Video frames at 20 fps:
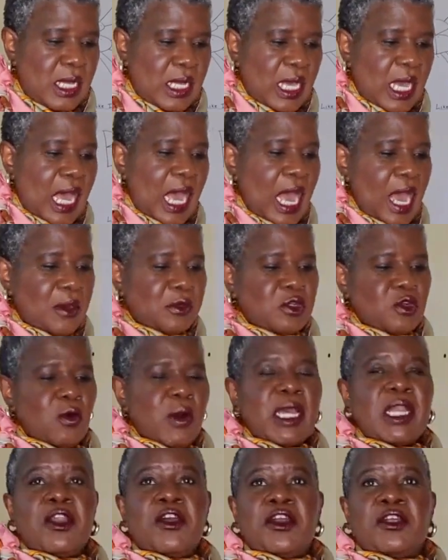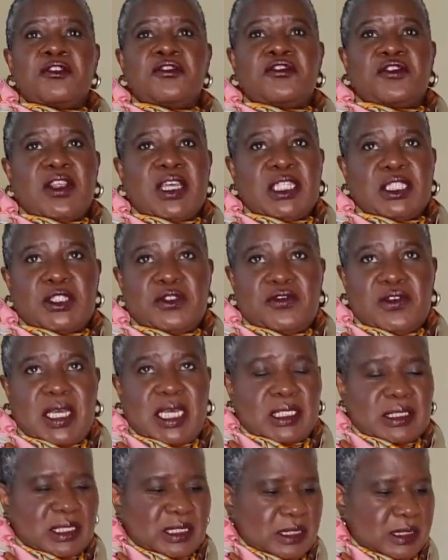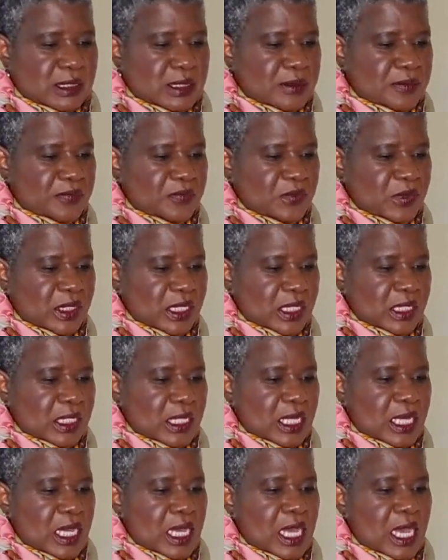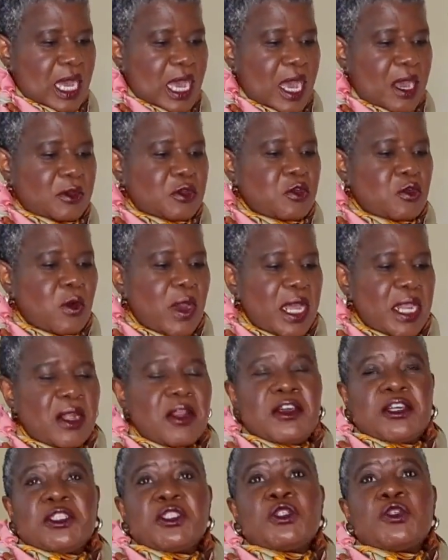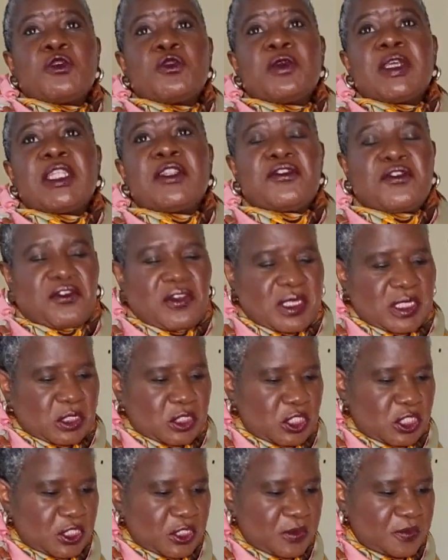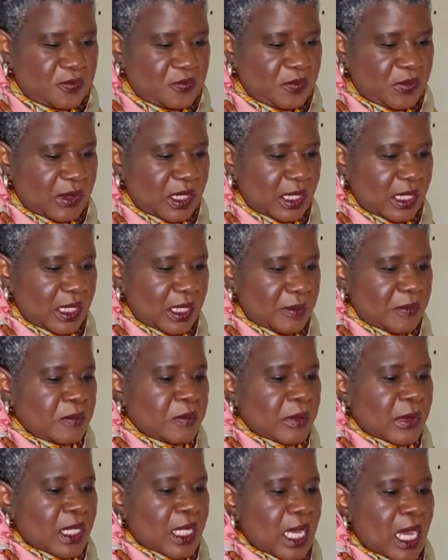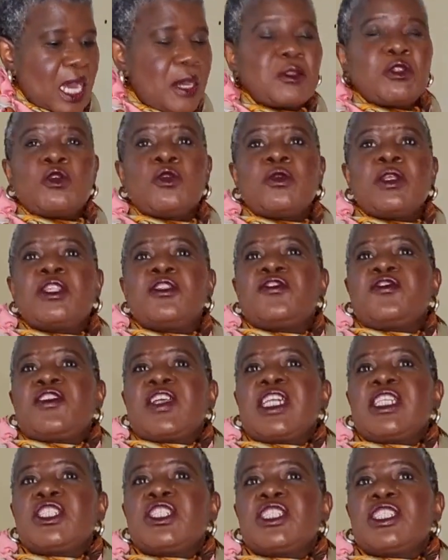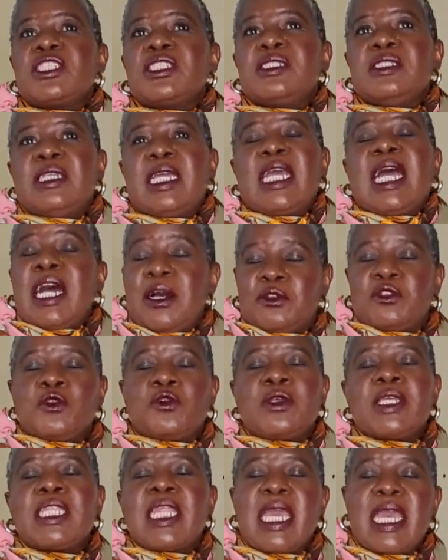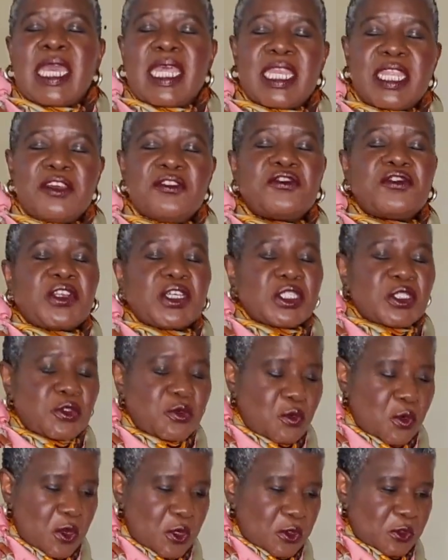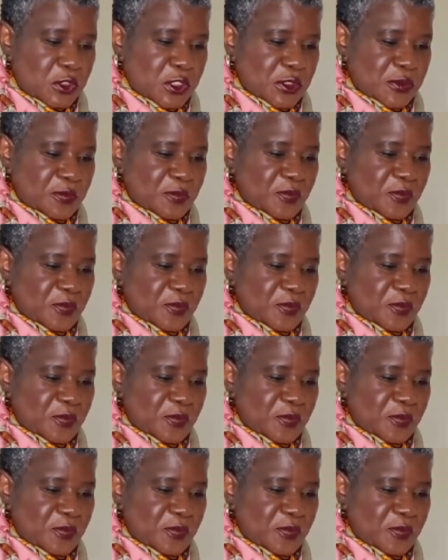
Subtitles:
how do I learn French fast? How do I learn to read French? How to read French, how to read any French word,